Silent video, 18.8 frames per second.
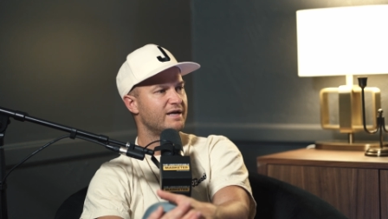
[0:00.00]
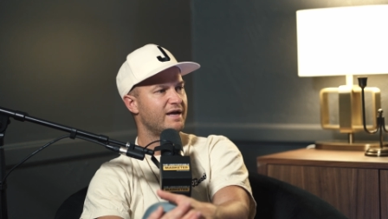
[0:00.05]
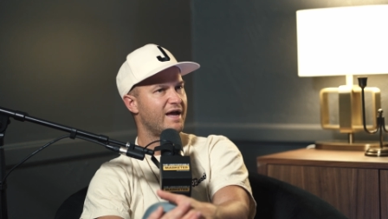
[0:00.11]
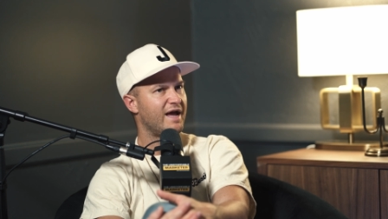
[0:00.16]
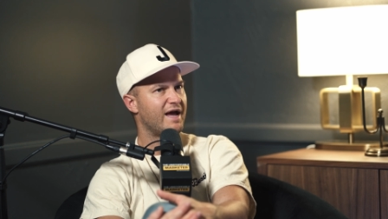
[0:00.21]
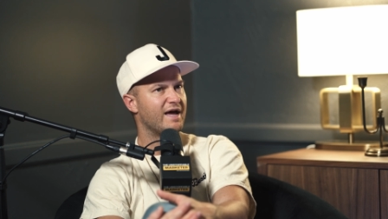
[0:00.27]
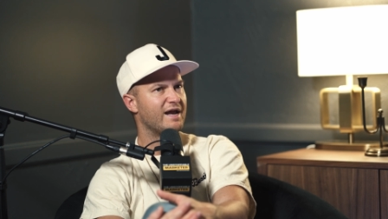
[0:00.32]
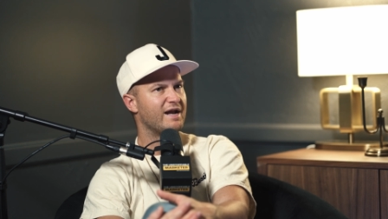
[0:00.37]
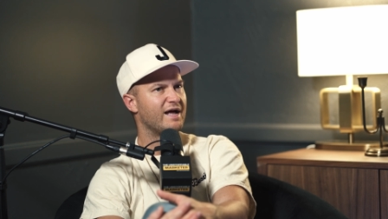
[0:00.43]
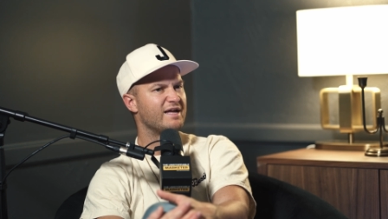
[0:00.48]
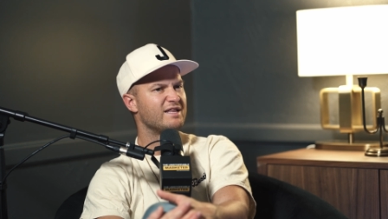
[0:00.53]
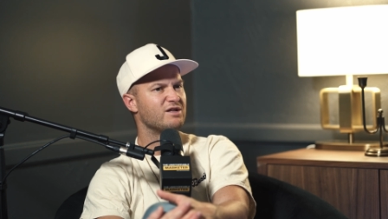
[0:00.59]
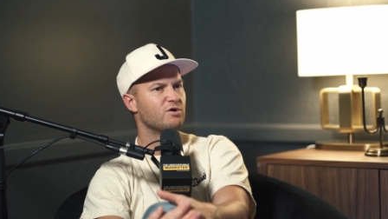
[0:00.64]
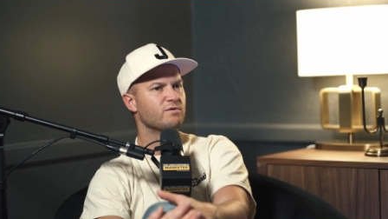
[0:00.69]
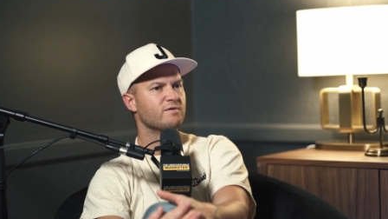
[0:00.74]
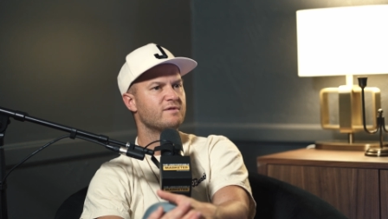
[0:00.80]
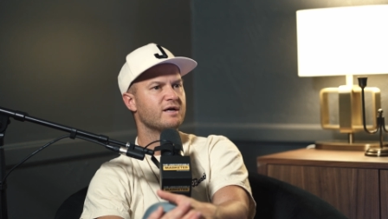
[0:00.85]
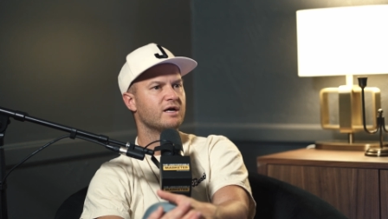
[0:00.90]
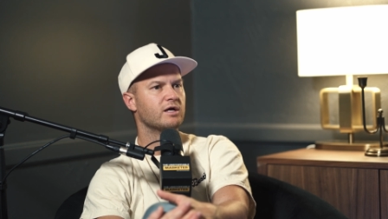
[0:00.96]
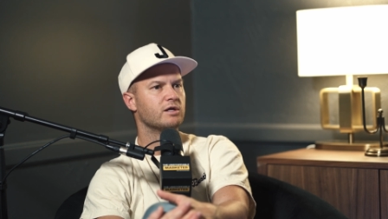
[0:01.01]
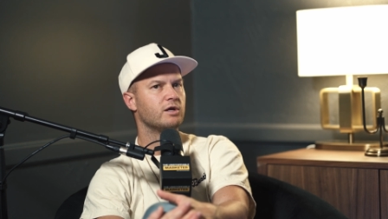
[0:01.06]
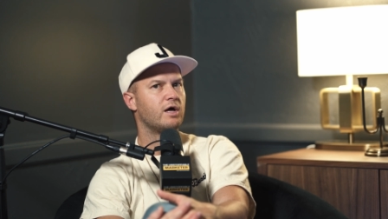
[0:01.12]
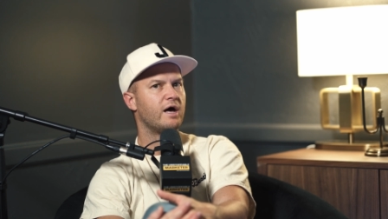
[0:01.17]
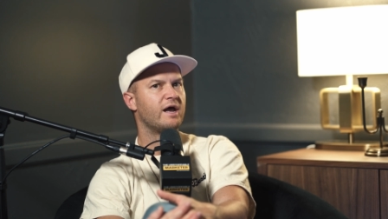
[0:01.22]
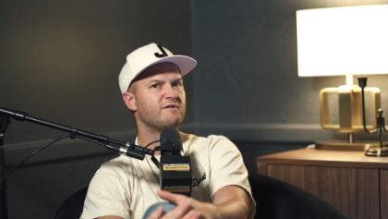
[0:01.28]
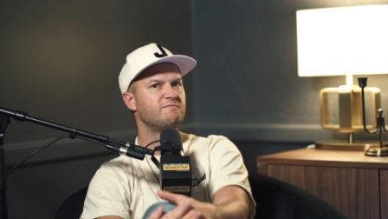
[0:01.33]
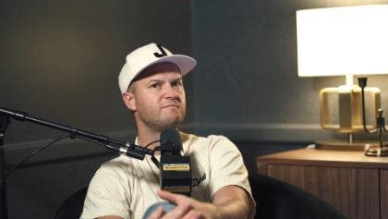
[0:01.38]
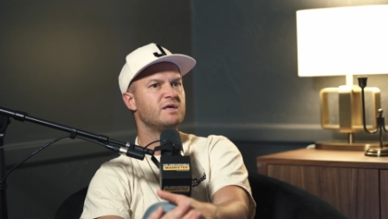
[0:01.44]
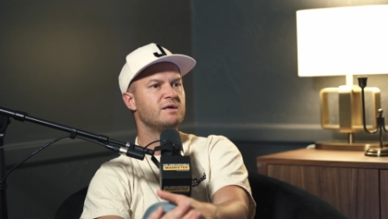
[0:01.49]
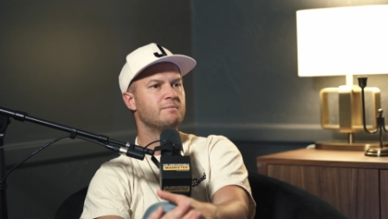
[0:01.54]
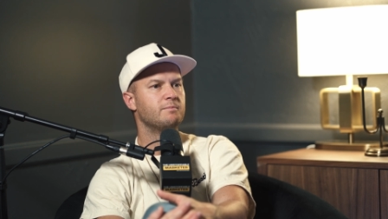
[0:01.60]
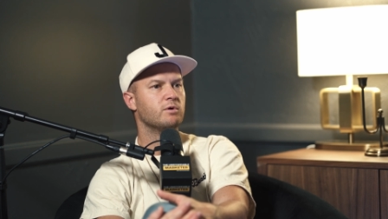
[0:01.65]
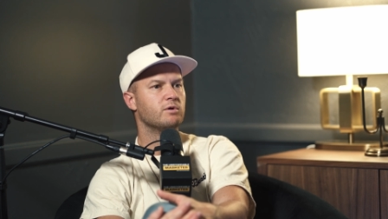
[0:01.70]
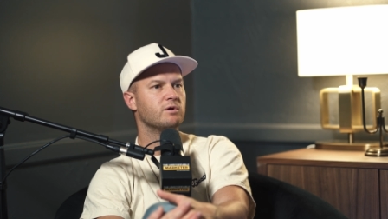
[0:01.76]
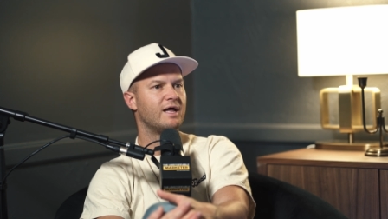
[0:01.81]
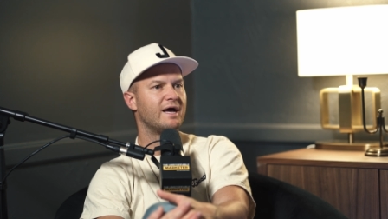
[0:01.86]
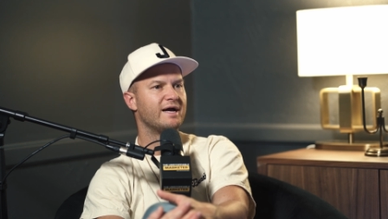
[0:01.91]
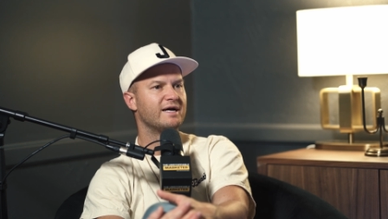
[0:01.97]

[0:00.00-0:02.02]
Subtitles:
And I don't think a lot of people